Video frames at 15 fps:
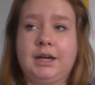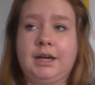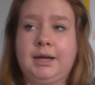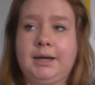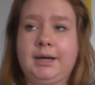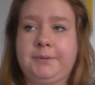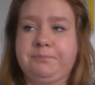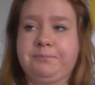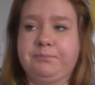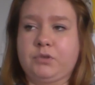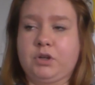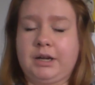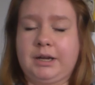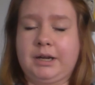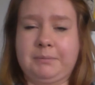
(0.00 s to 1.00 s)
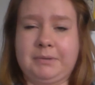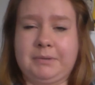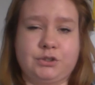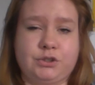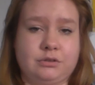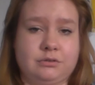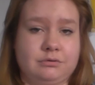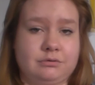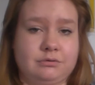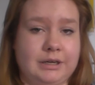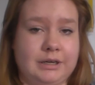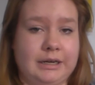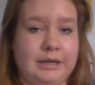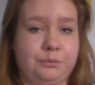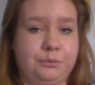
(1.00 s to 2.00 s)
I imagine
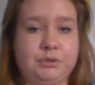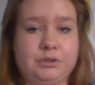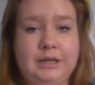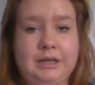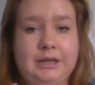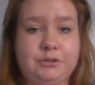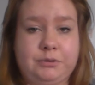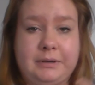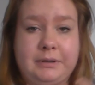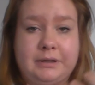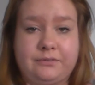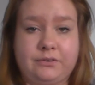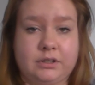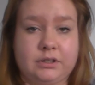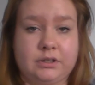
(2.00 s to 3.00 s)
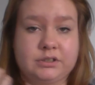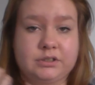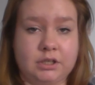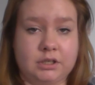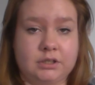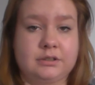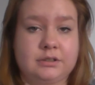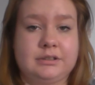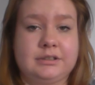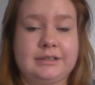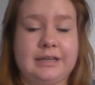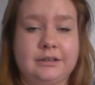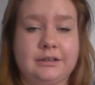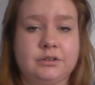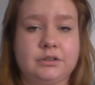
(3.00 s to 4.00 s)
it would have to be of a certain
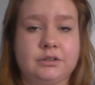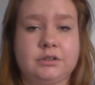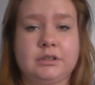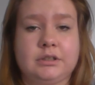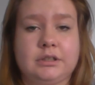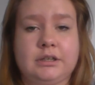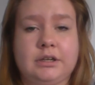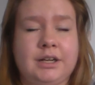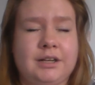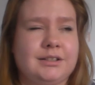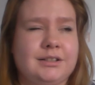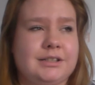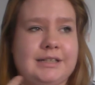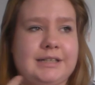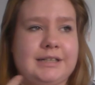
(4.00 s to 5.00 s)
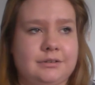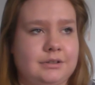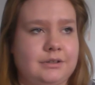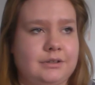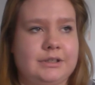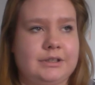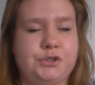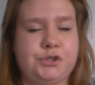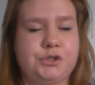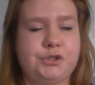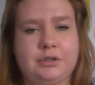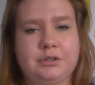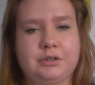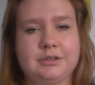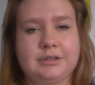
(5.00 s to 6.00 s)
standard, and I understand that there's
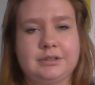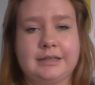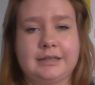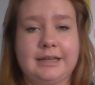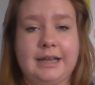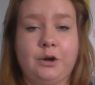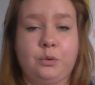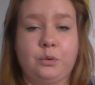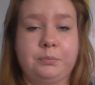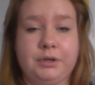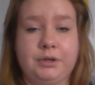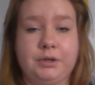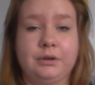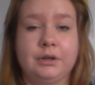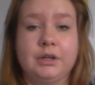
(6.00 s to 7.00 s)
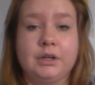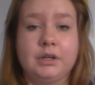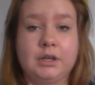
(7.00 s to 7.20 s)
tutors there to help you